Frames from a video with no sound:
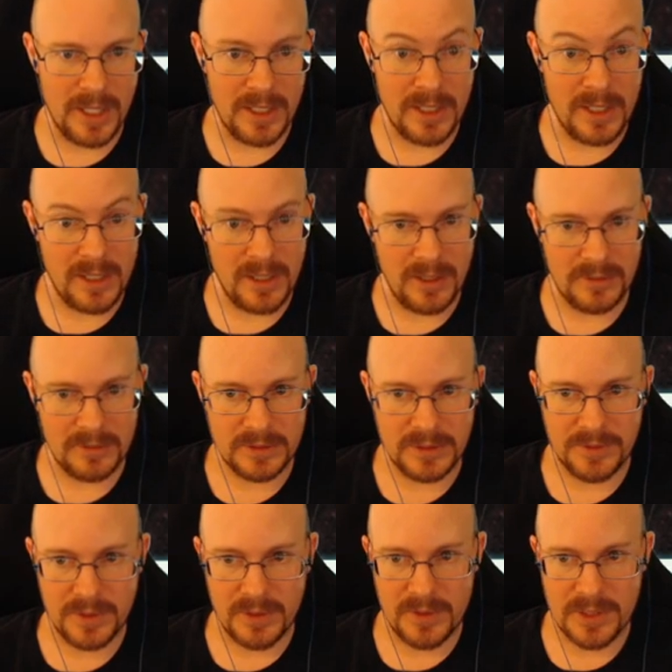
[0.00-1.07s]
now,
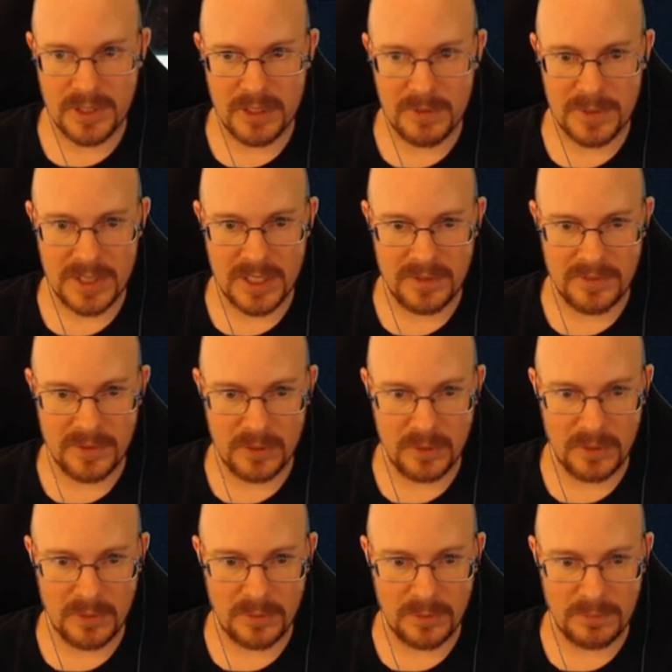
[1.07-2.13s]
even though I was almost out of
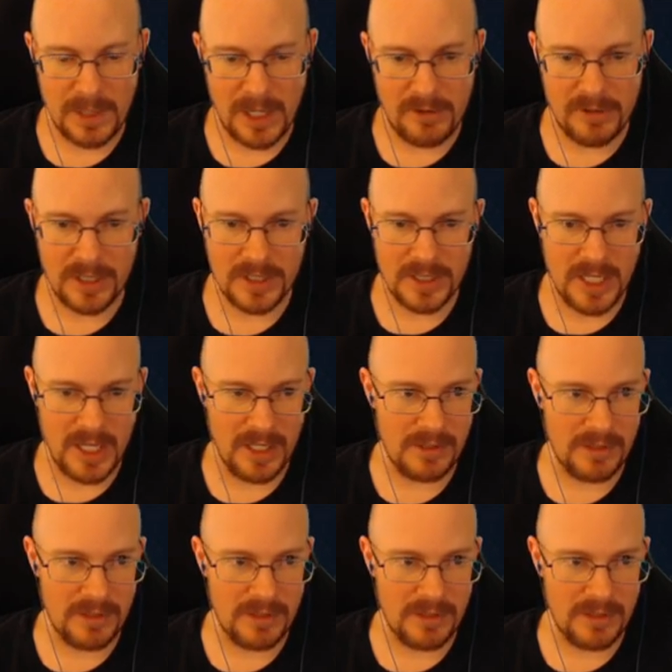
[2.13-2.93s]
fuel. Pirate, yeah.